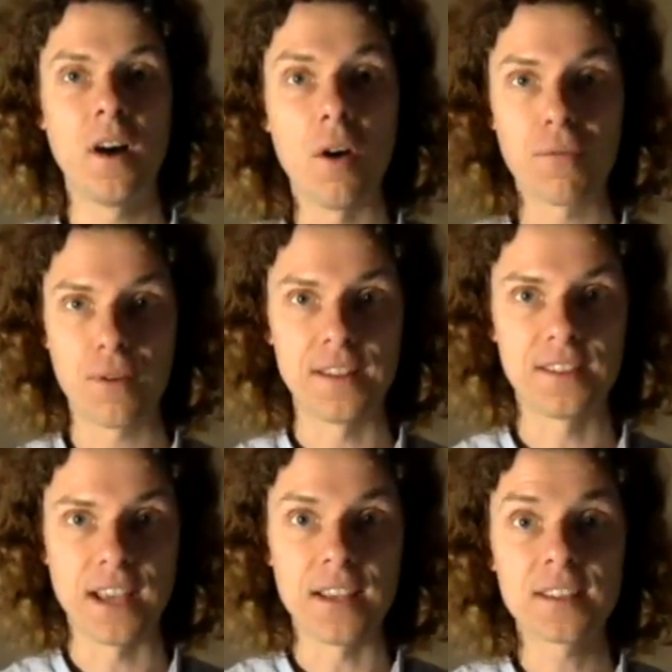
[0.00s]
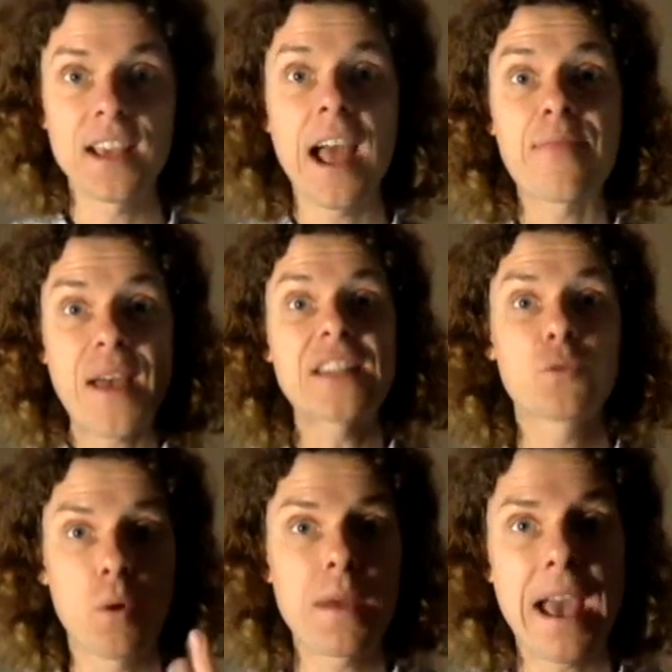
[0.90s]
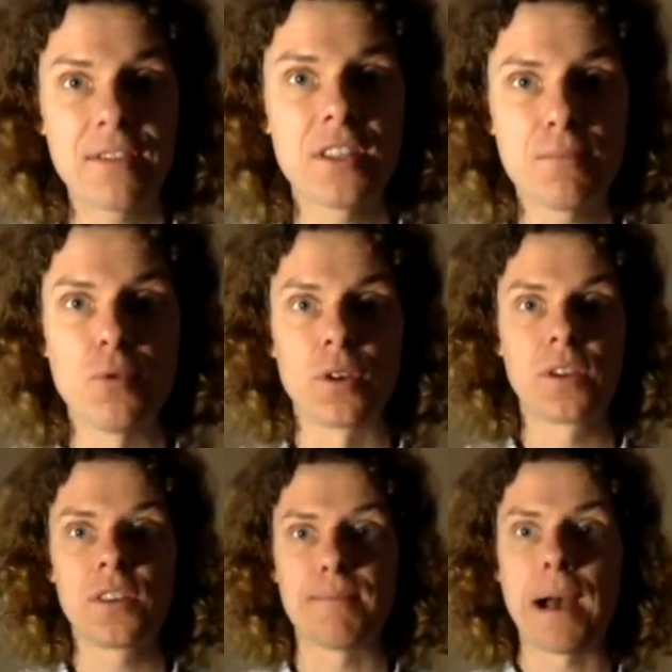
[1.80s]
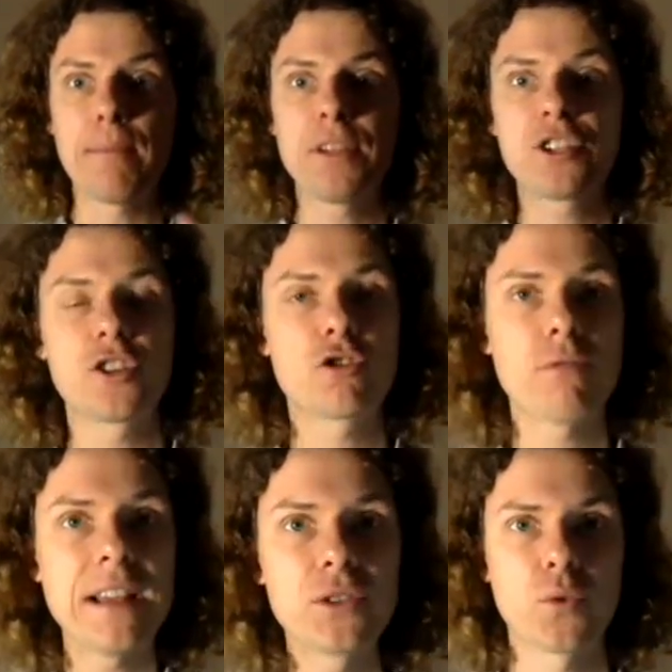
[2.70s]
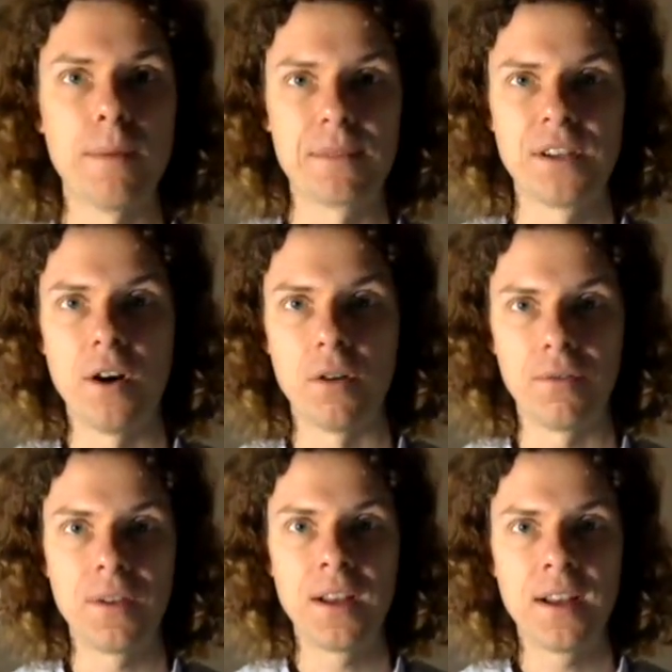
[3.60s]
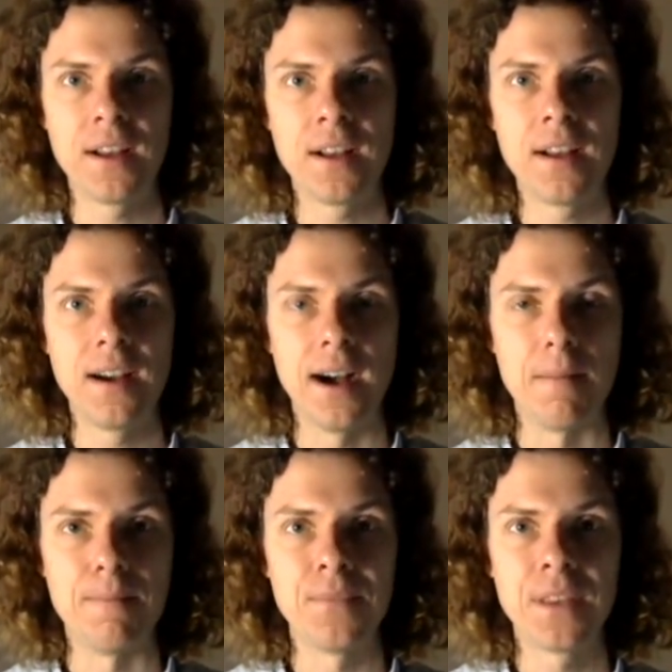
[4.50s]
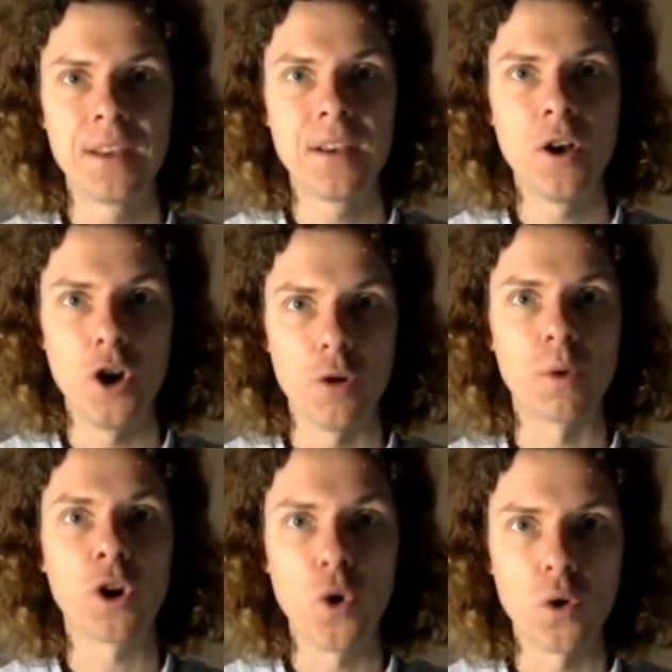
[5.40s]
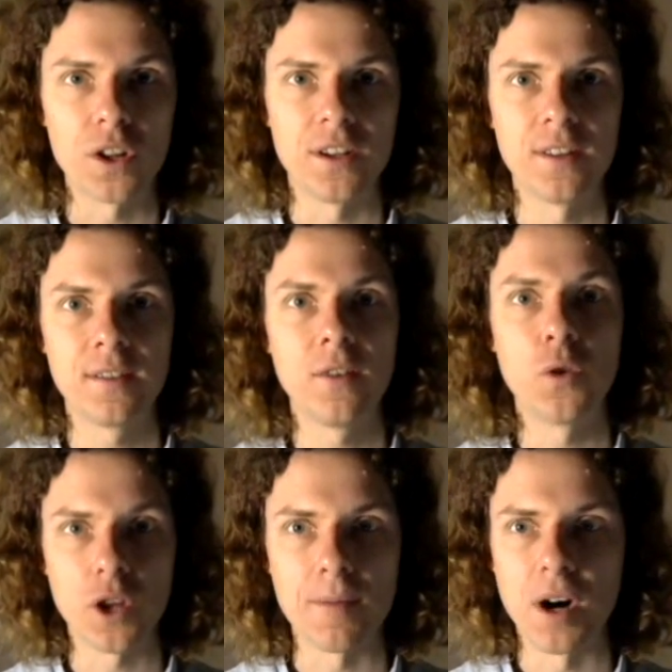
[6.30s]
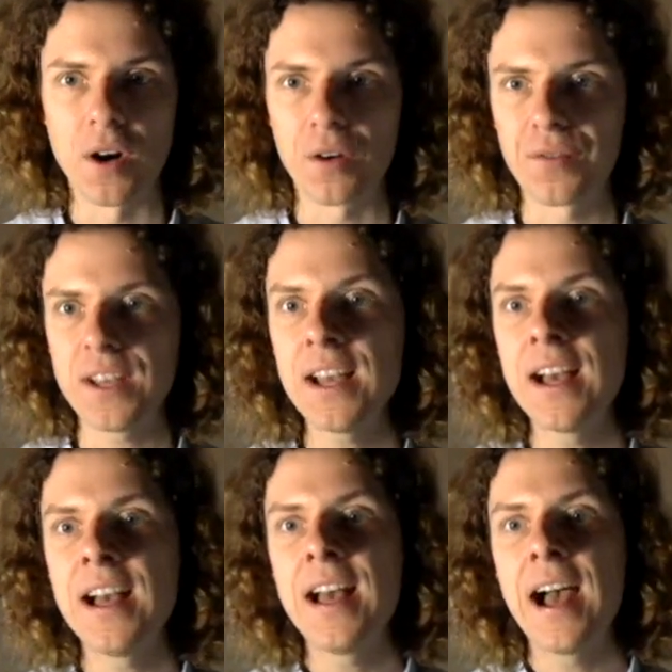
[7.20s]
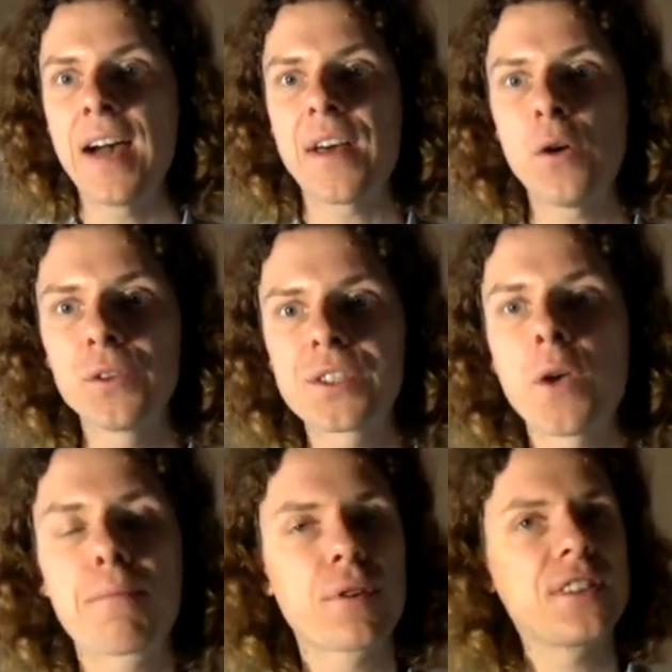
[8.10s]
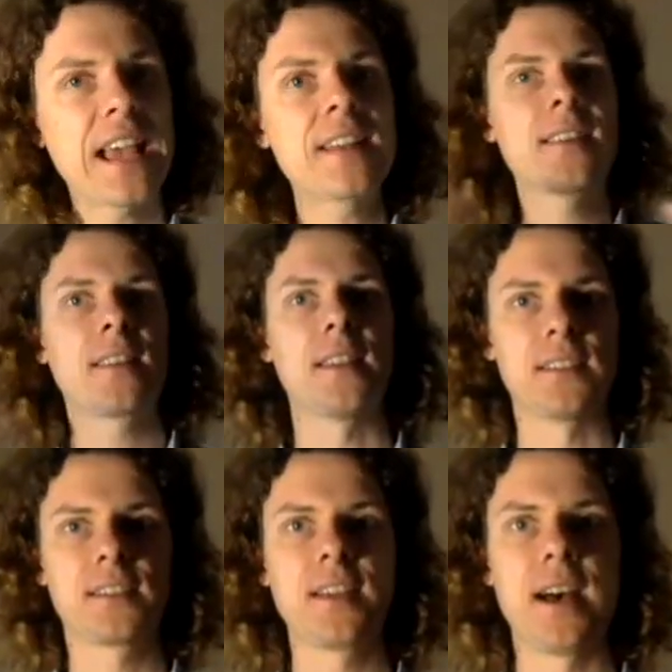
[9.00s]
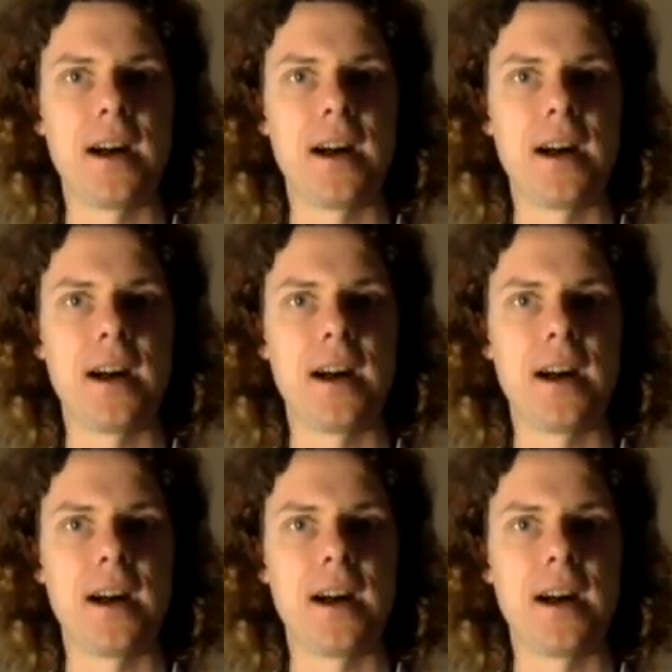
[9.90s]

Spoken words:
Alfred says, and that's what we have in the book, the published transcript of her recorded autobiography, and they also present this